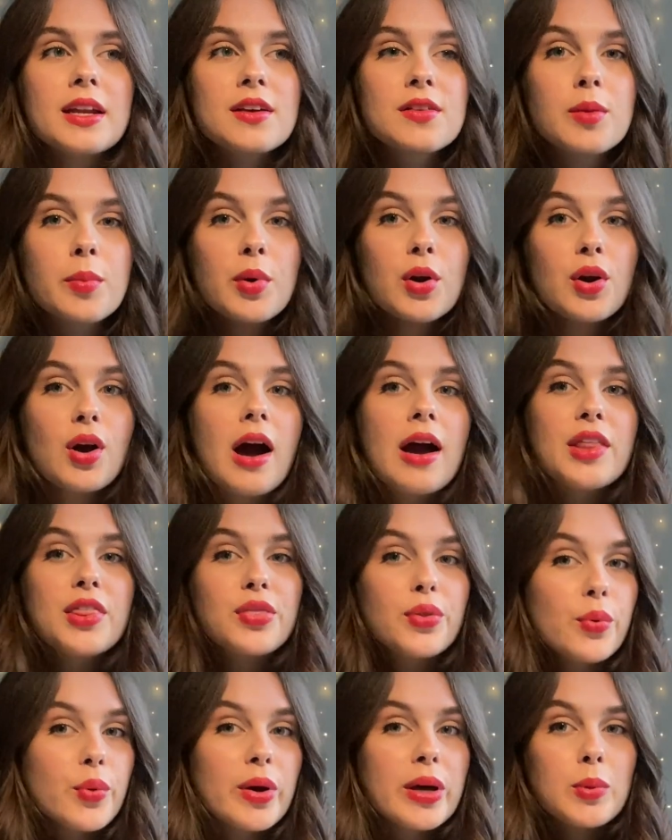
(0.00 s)
of the book I
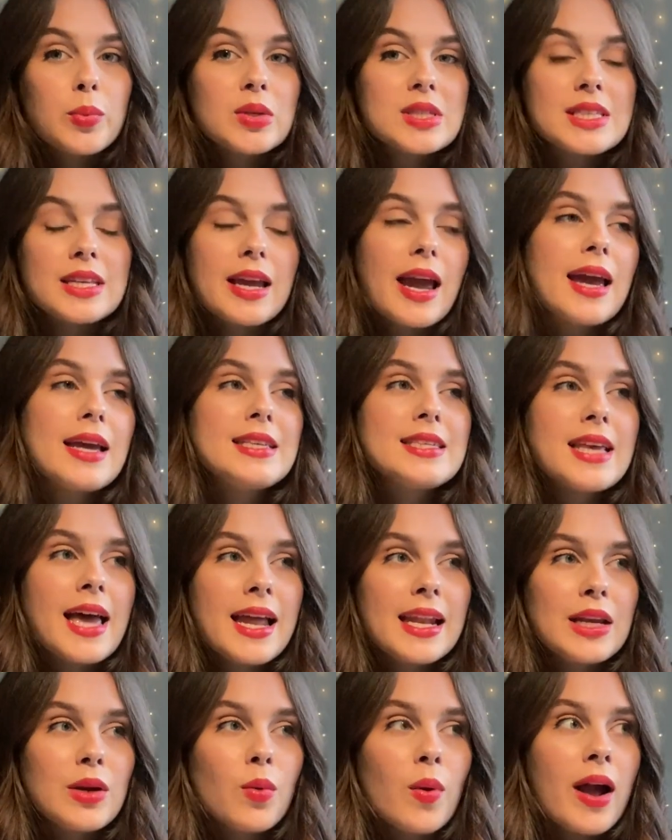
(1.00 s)
thought it was the case
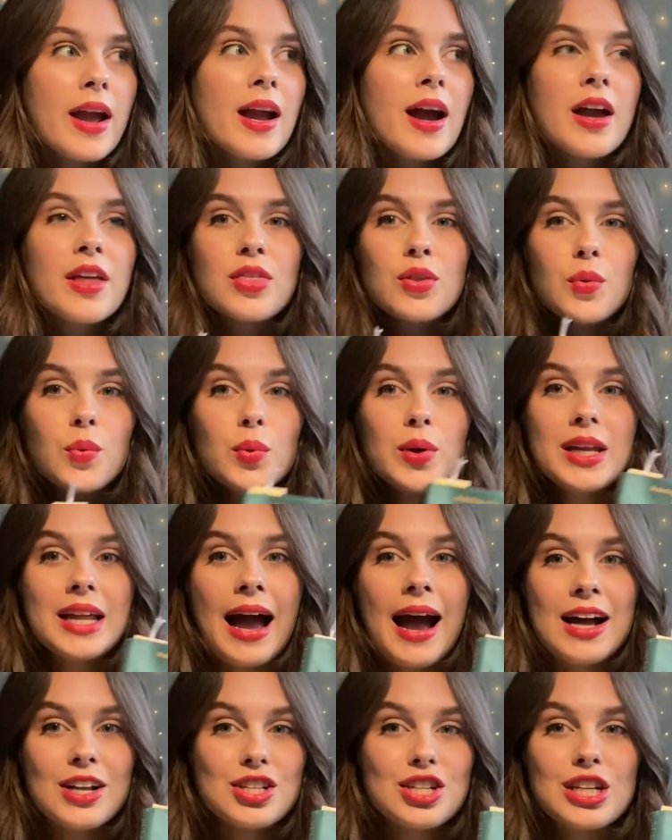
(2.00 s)
anyway. I thought we
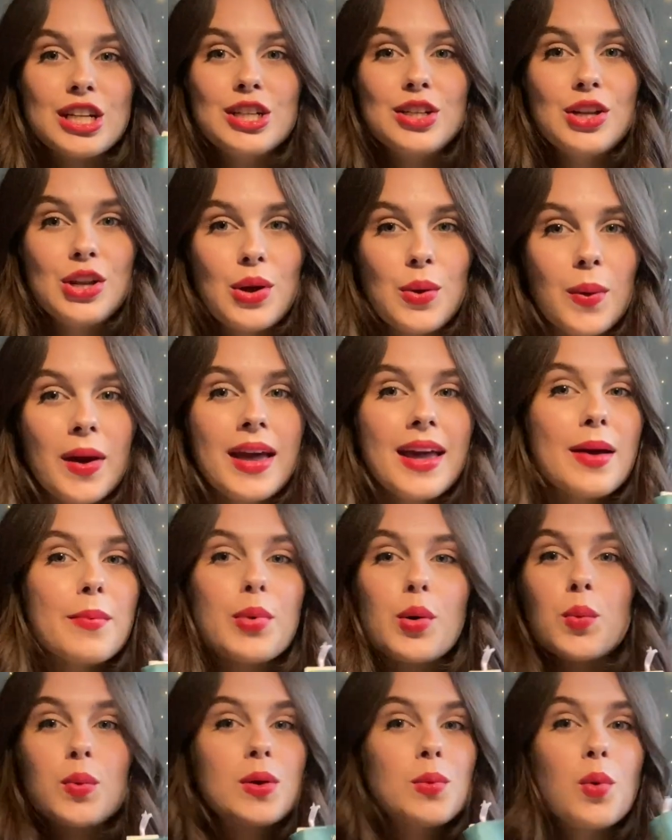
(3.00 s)
actually knew it,
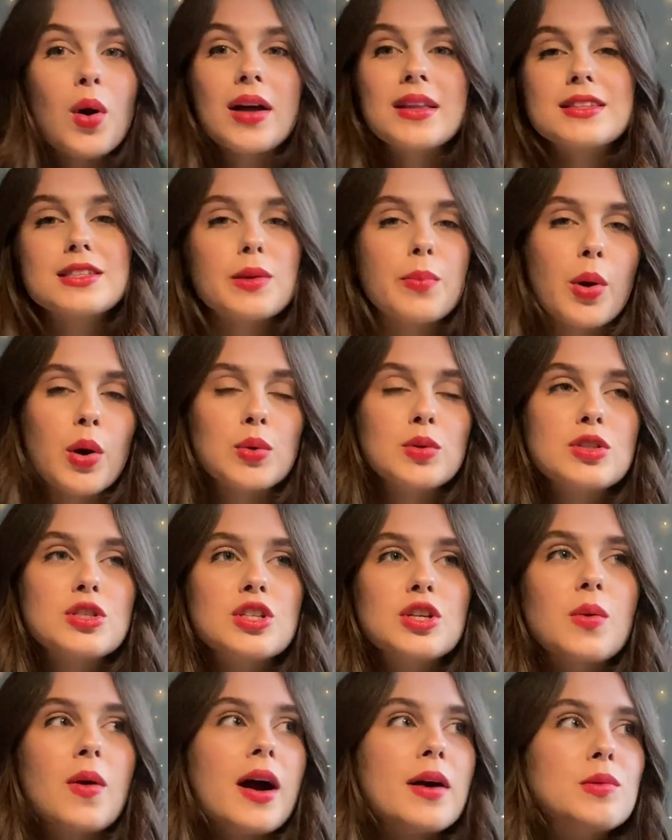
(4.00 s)
but we weren't supposed
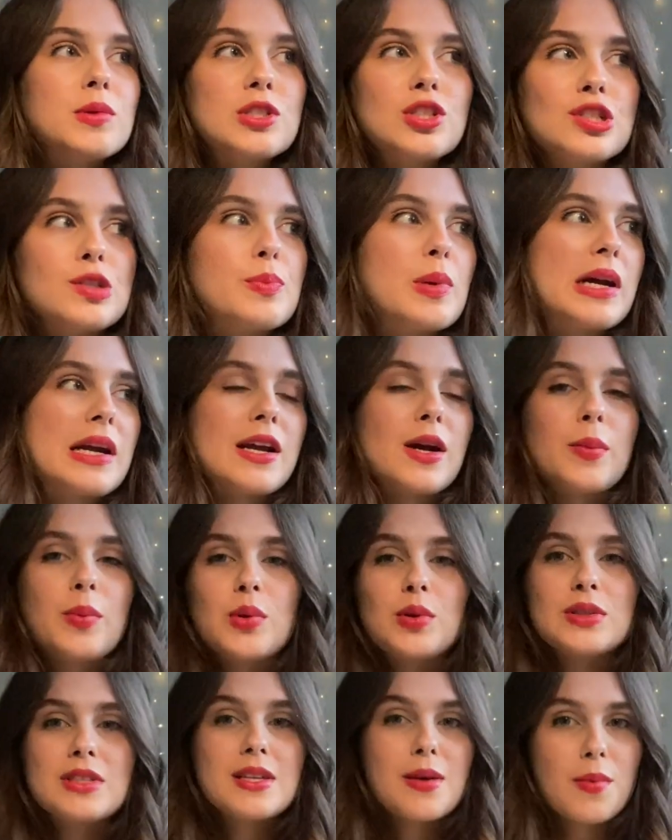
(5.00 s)
to. I was just picking up
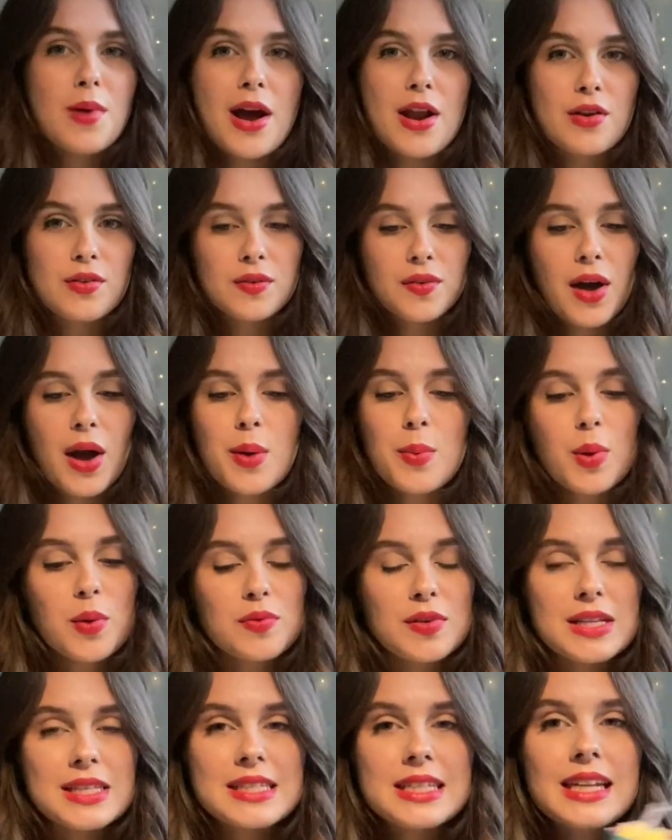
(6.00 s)
on some kind of vibe.
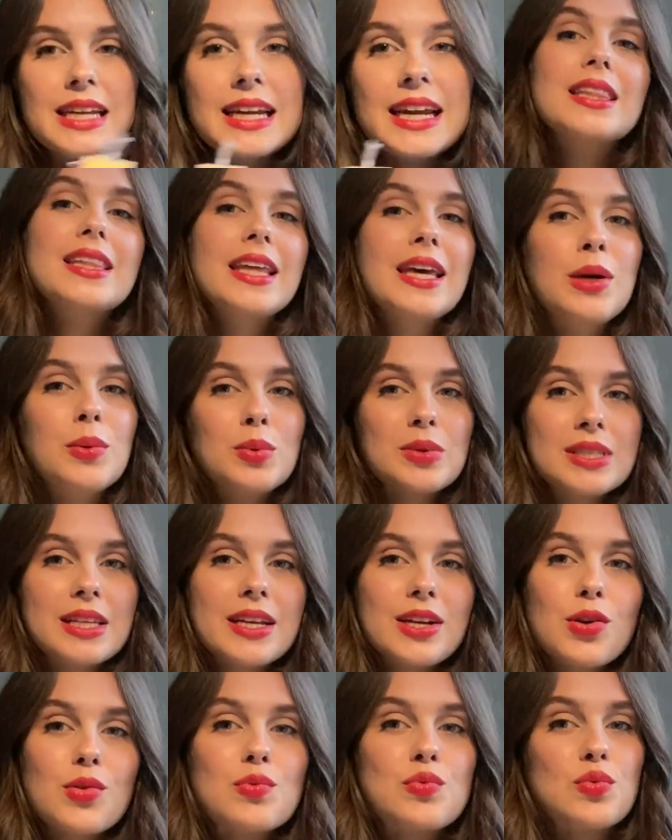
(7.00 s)
Obviously it was
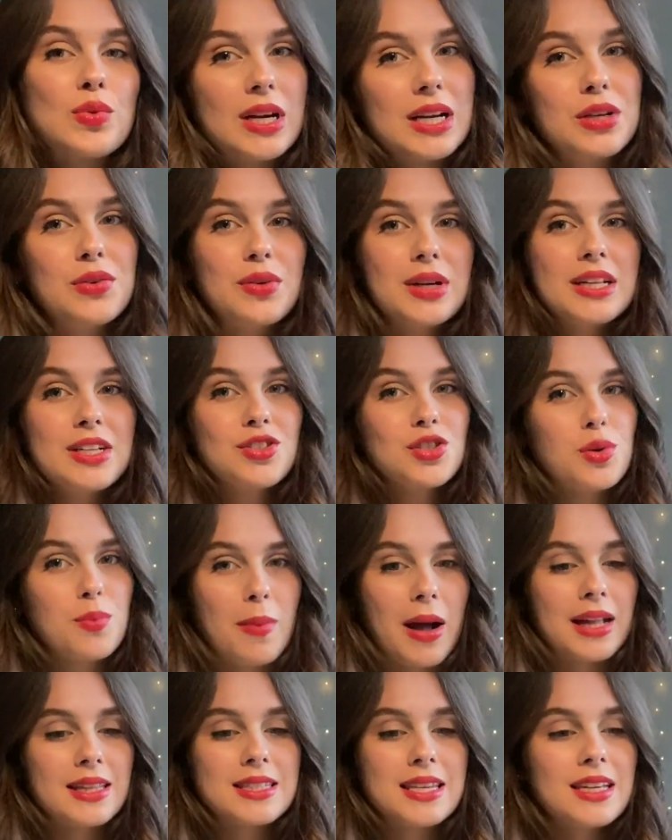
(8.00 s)
like really
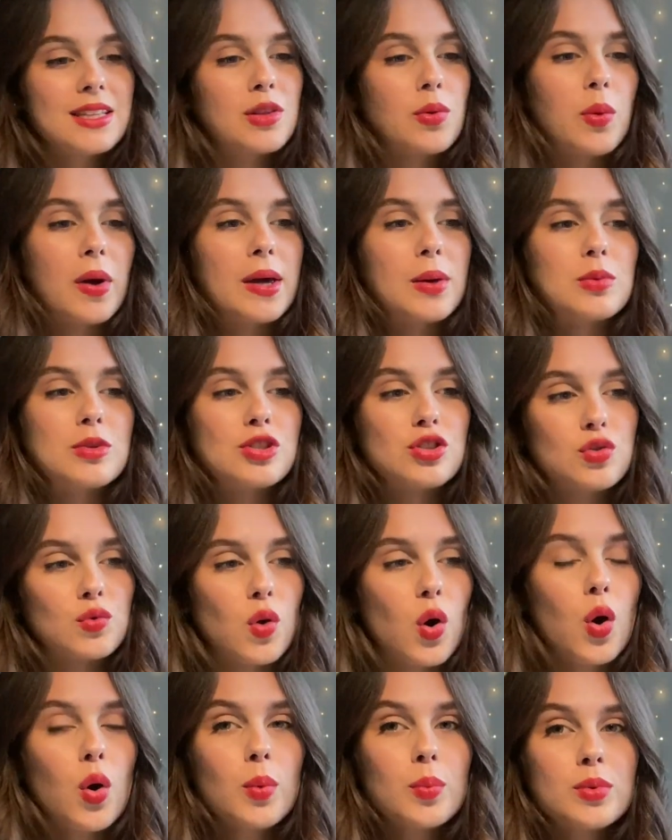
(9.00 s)
dramatic the way it was
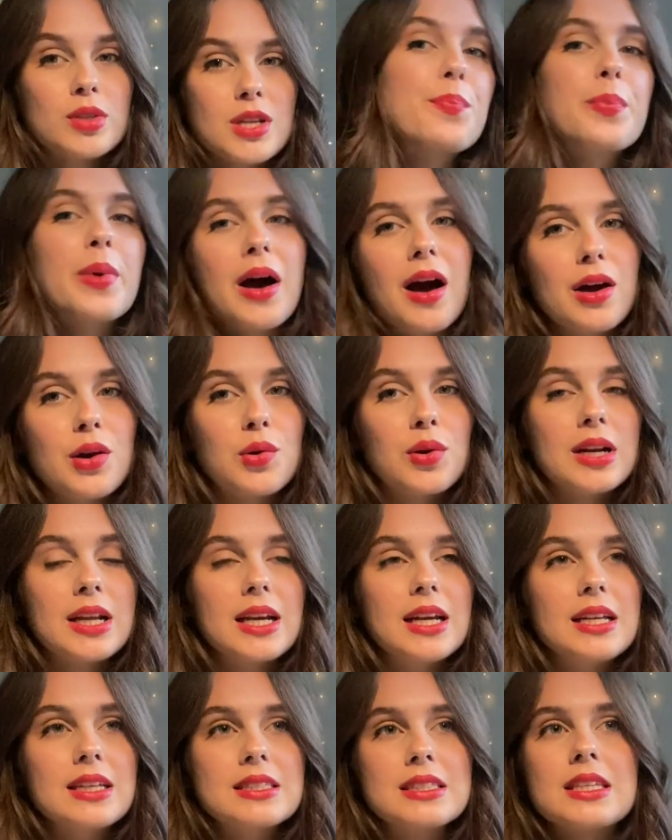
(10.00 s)
dropped, but I
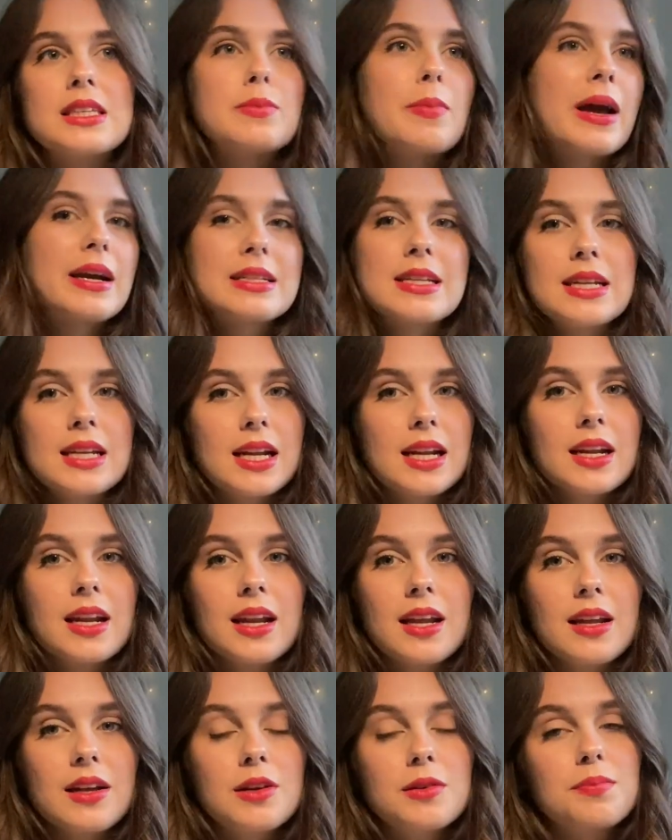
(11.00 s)
already suspected it
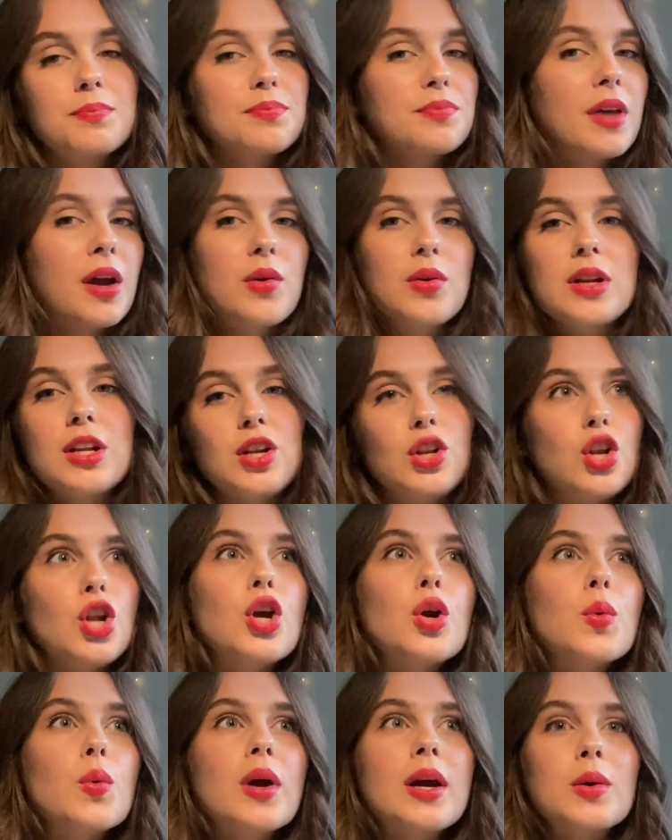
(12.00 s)
like I already
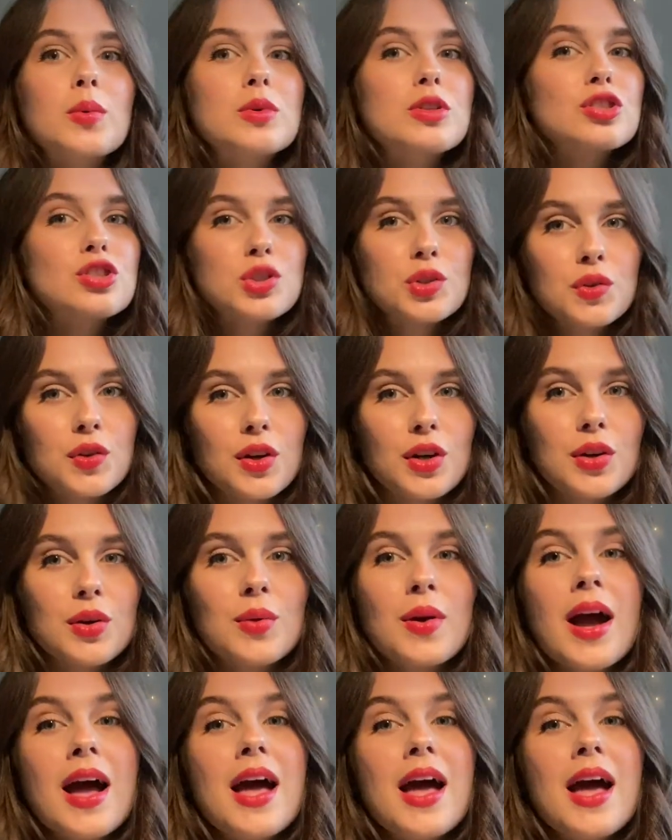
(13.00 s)
knew it was true,